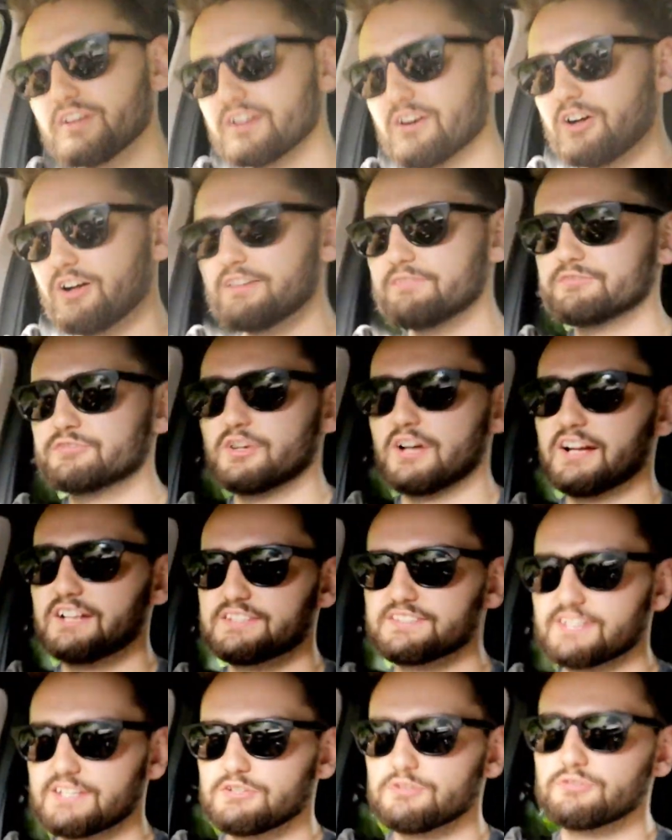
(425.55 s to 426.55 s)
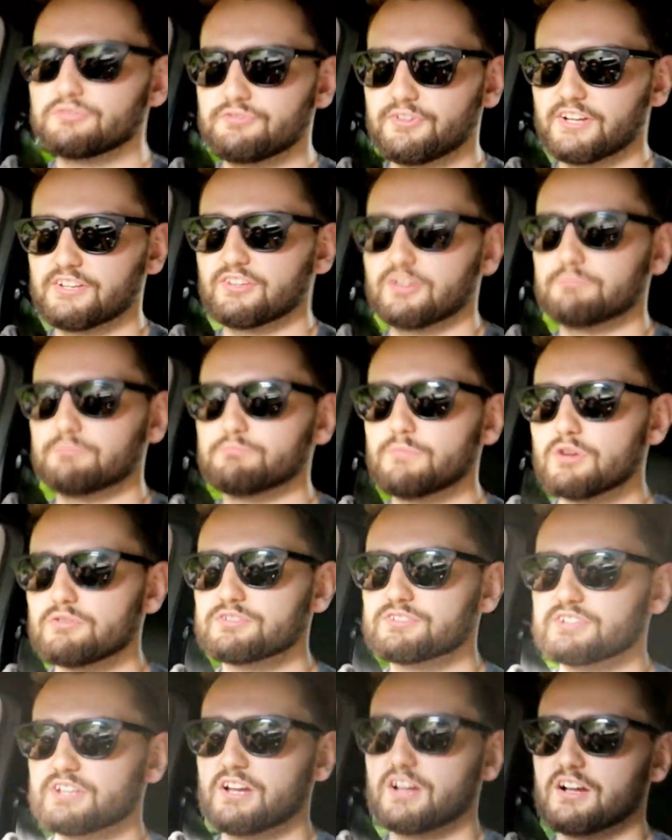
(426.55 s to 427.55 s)
I'd say you'd find on
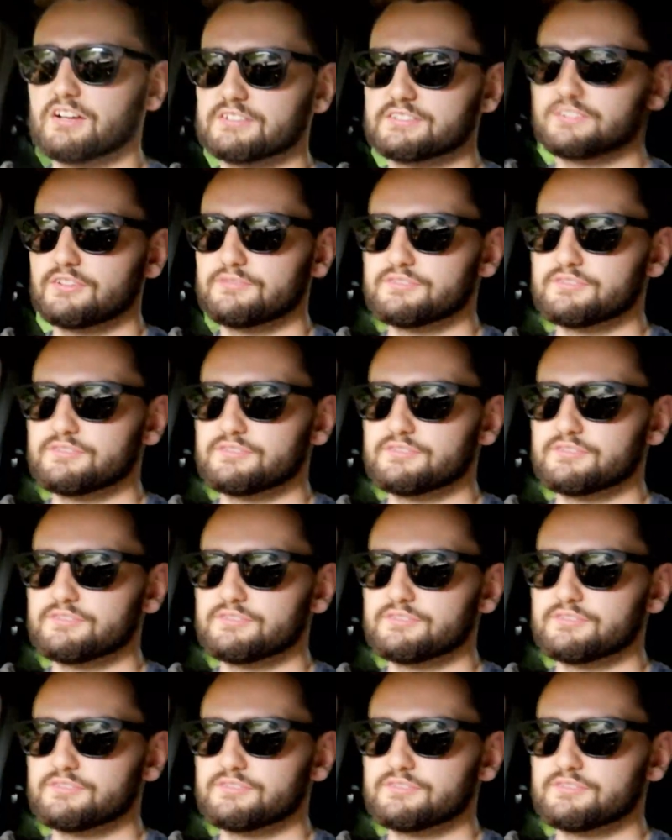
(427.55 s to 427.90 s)
most cars.